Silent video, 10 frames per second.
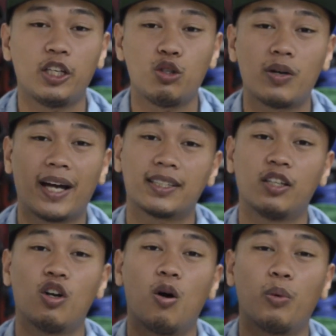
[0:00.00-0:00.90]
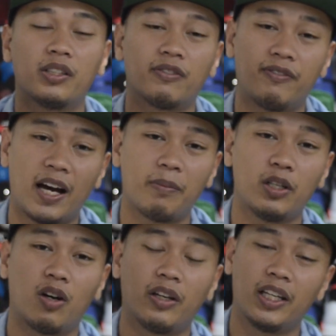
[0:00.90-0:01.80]
you guys can always find
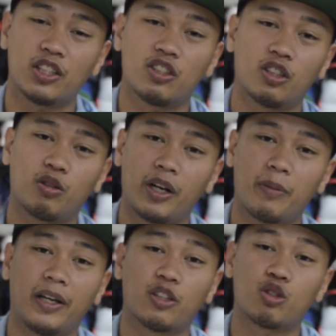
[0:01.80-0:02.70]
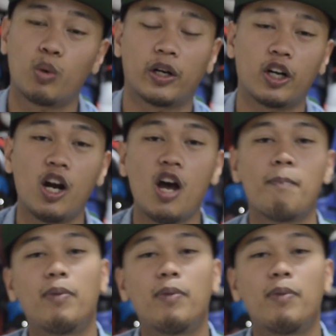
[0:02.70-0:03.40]
me on Instagram and Twitter,